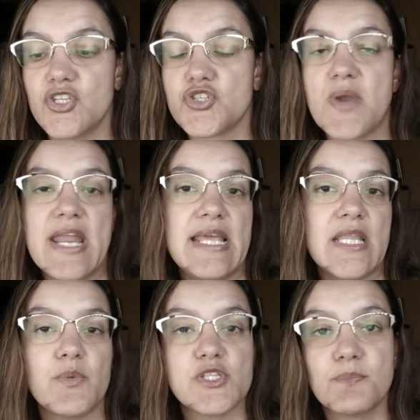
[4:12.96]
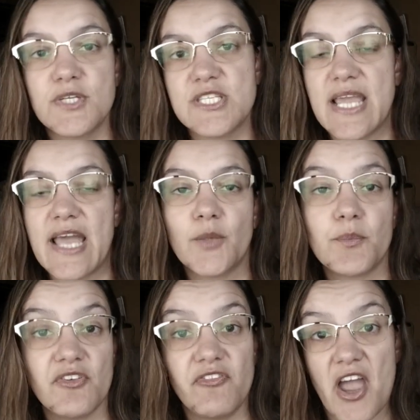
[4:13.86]
training that was put together
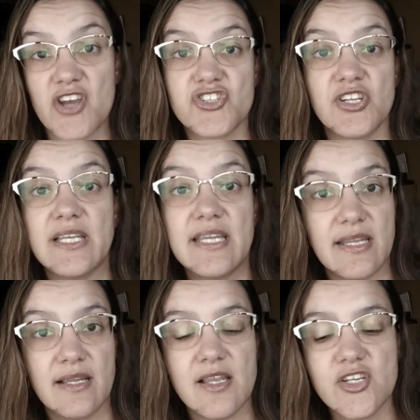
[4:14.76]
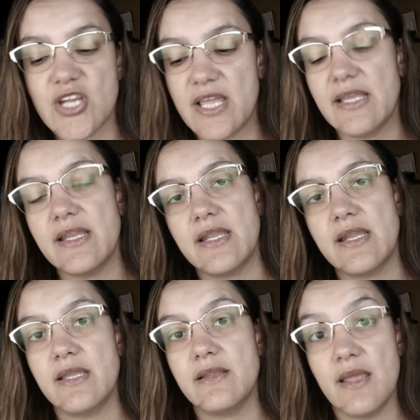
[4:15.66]
professionally in English, and they
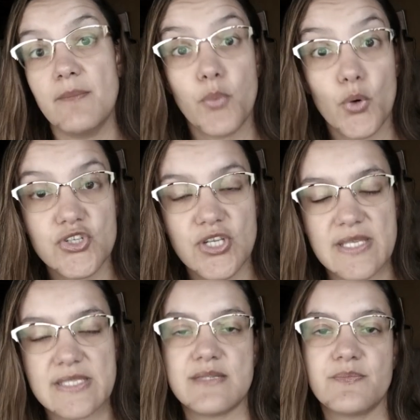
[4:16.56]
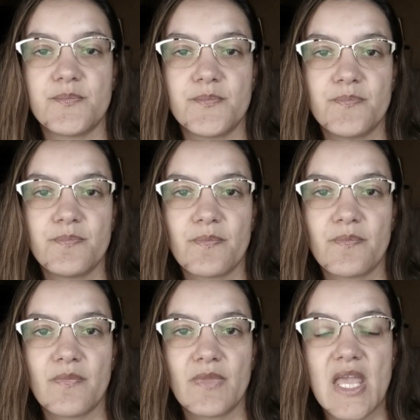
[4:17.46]
needed it in Portuguese.
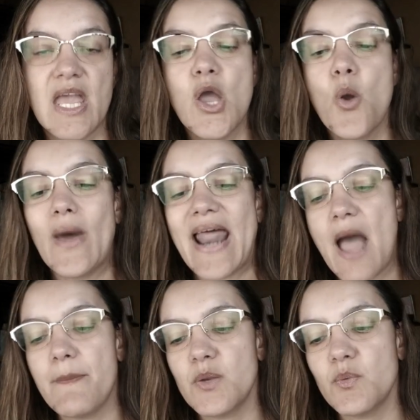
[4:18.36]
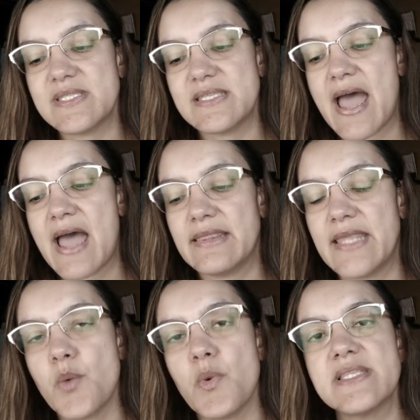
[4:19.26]
What happened was
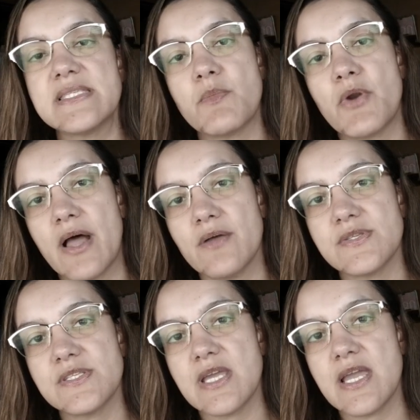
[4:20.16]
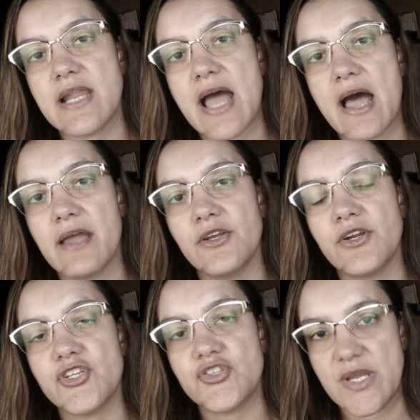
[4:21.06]
that they went somewhere else and
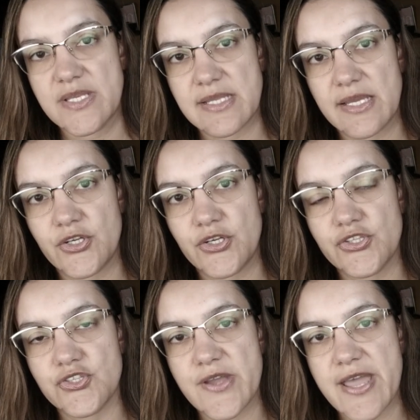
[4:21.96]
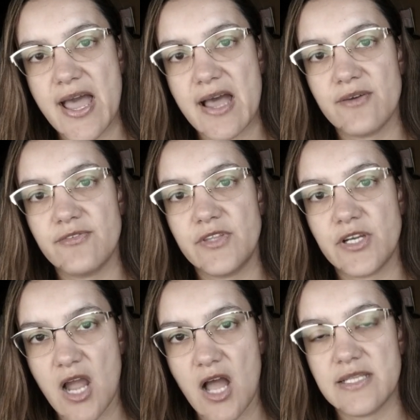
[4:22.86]
hired a translator to have
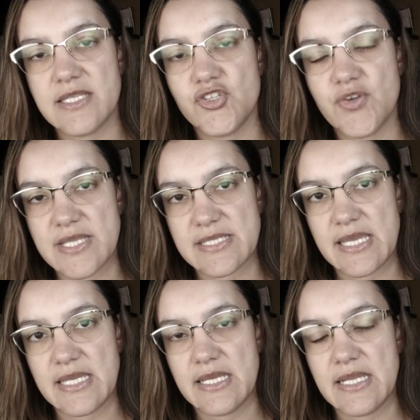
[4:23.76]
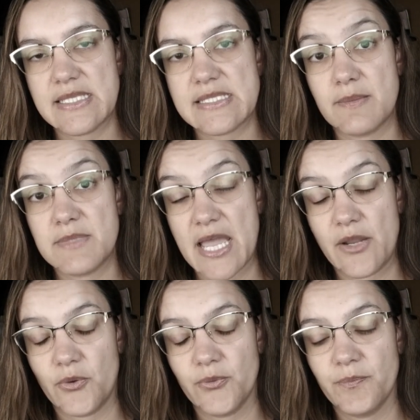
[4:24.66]
their content translated and
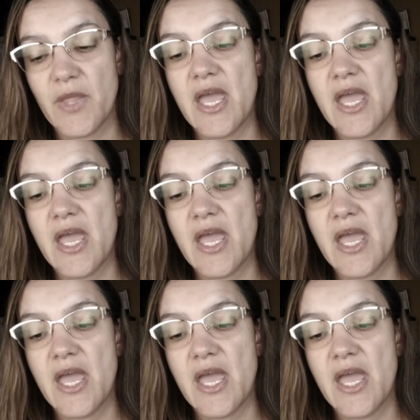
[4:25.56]
subtitled.